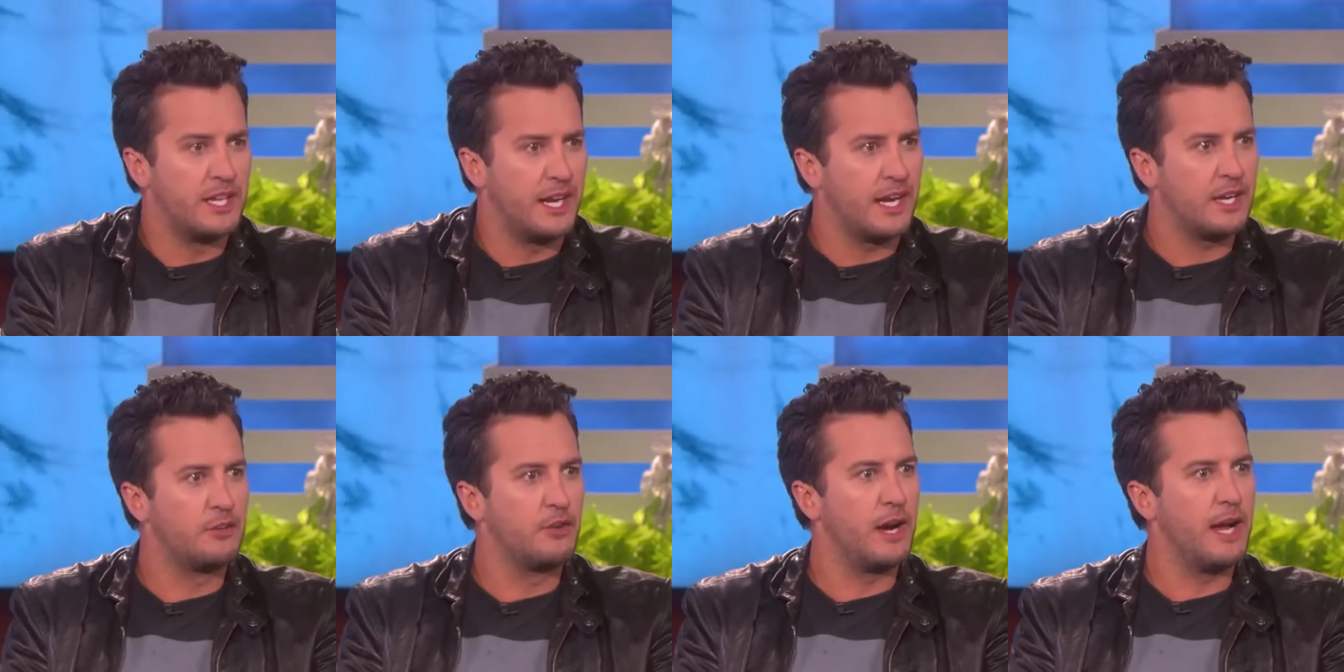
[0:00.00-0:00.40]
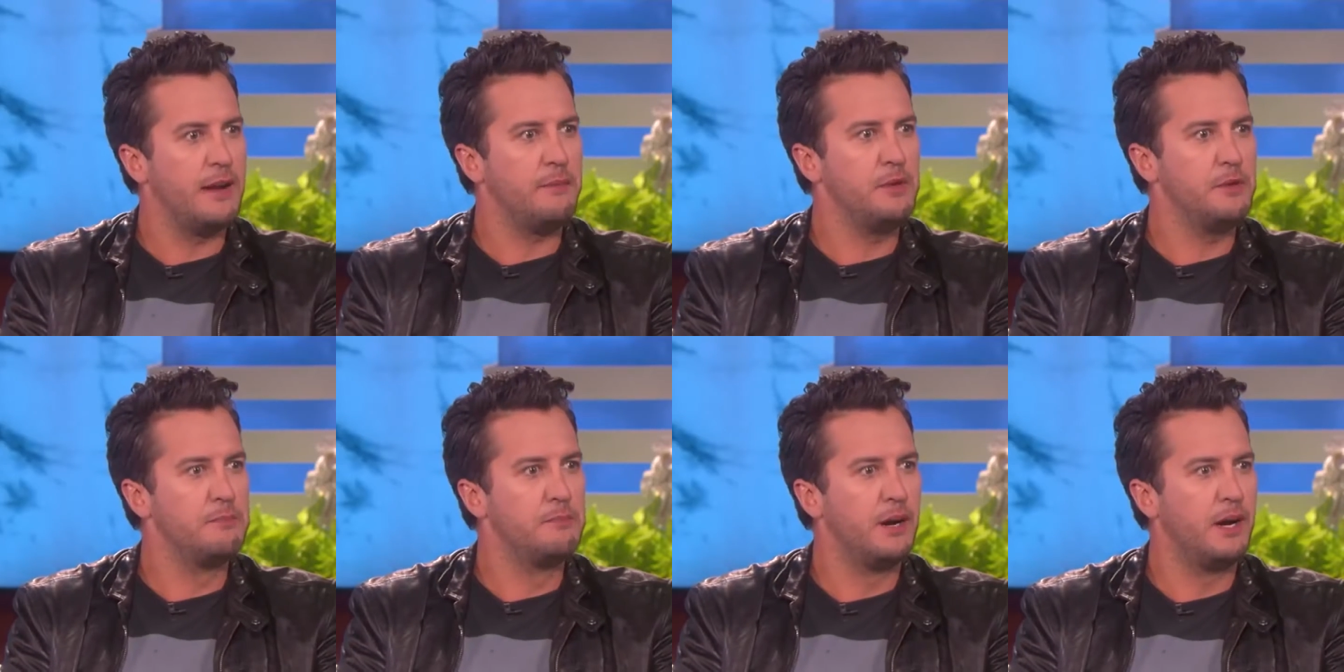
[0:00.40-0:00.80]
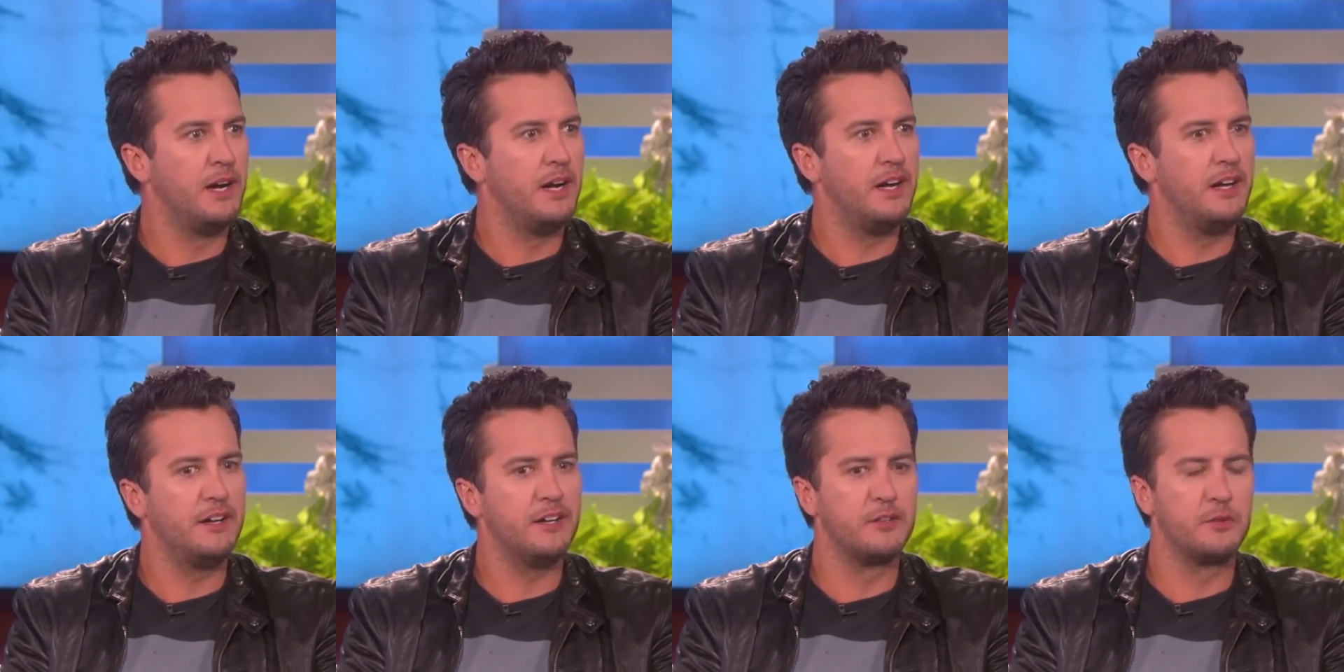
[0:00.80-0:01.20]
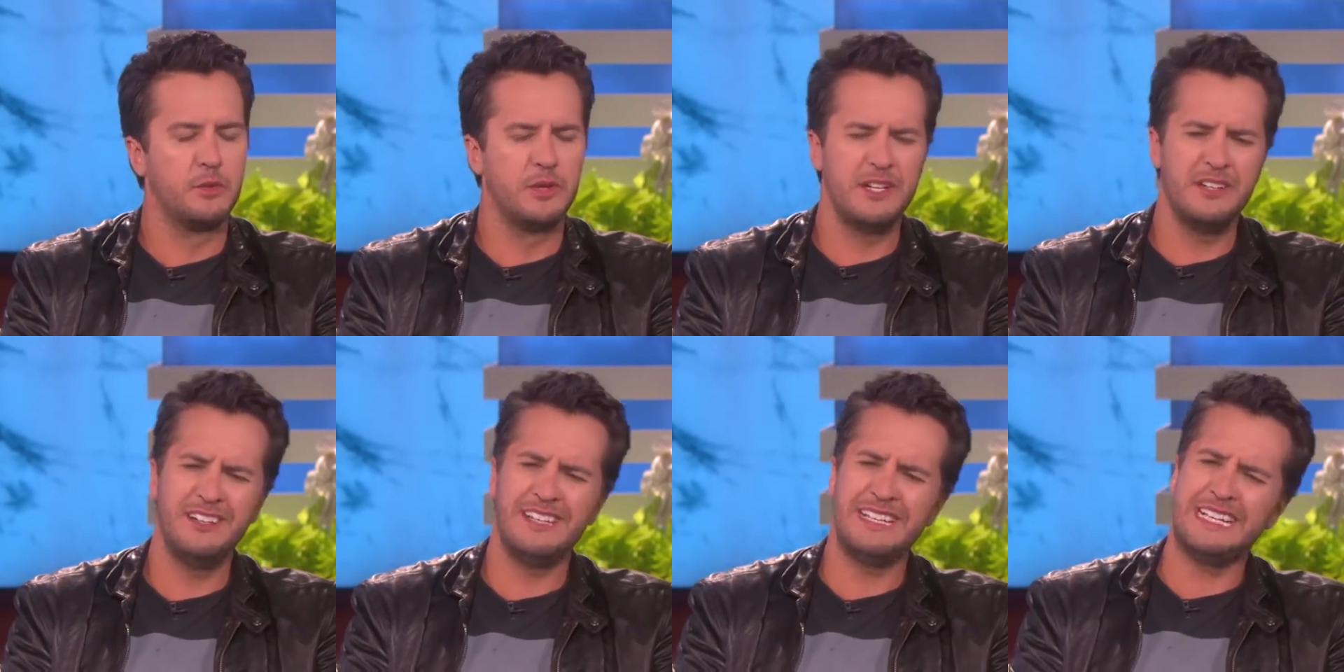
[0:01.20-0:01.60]
one, and
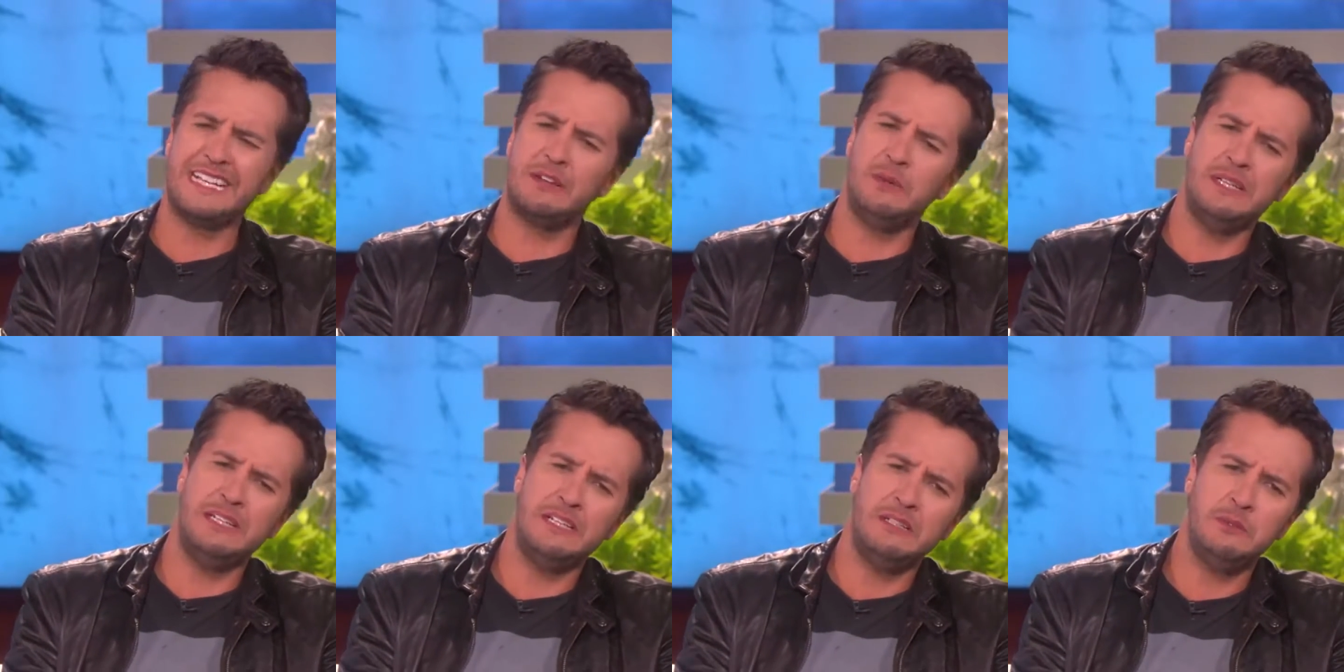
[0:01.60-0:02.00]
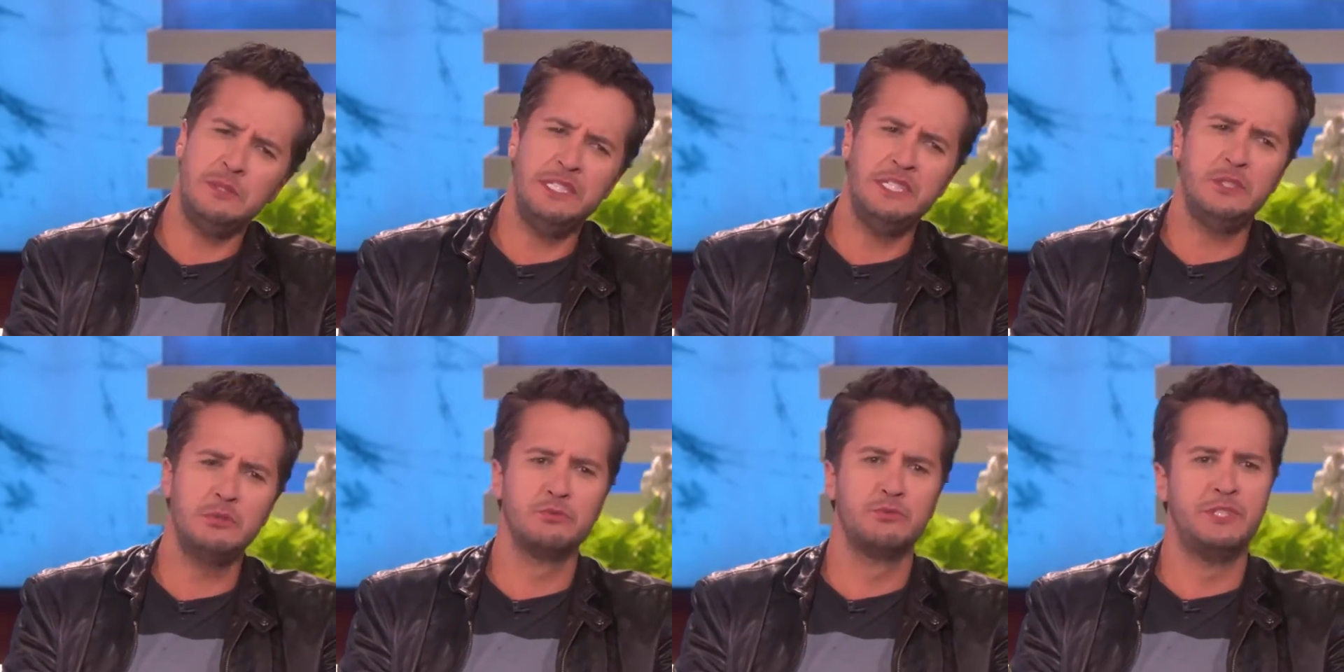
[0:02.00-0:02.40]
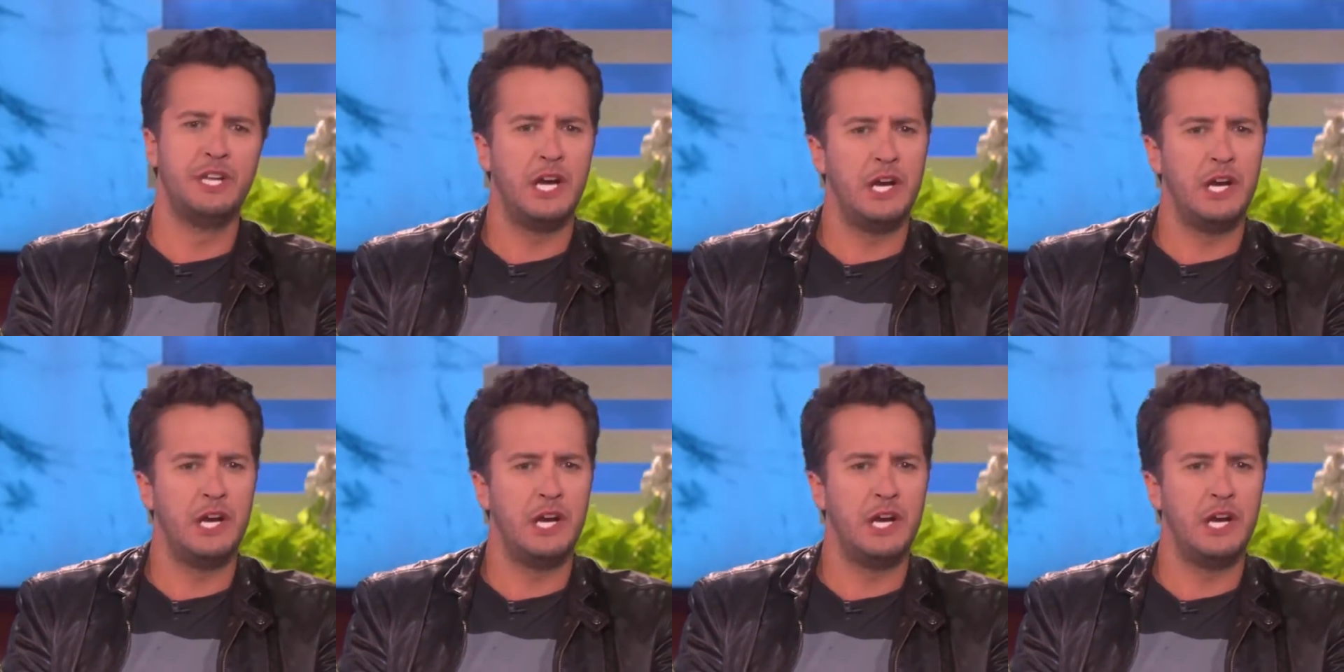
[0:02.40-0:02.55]
all that.